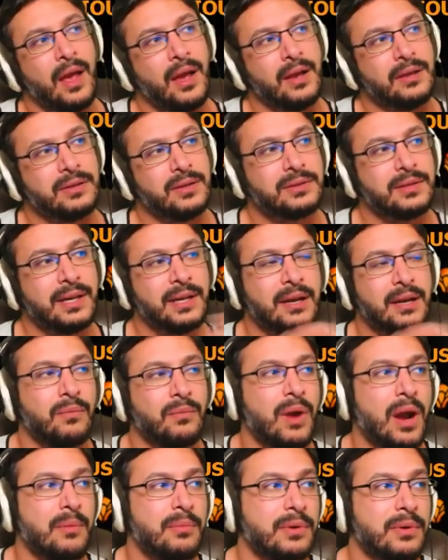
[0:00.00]
So it's like a
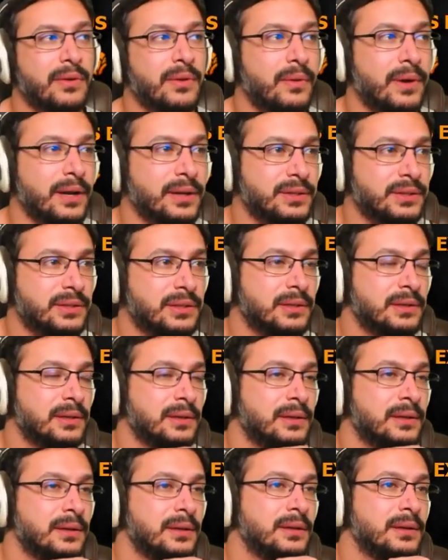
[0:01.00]
Robber of the Rich
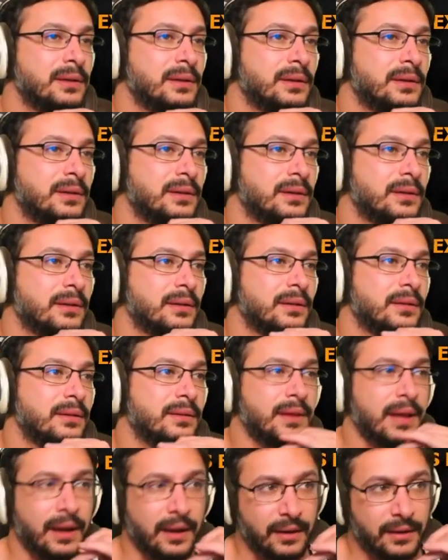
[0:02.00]

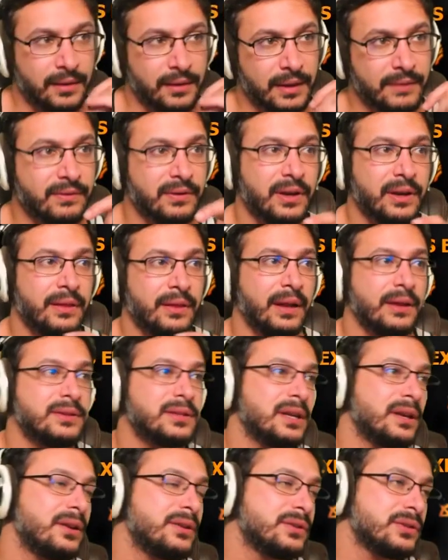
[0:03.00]
thing that gives you
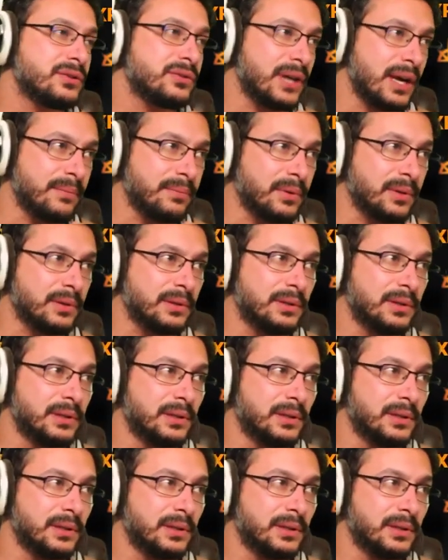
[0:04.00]
huge trample.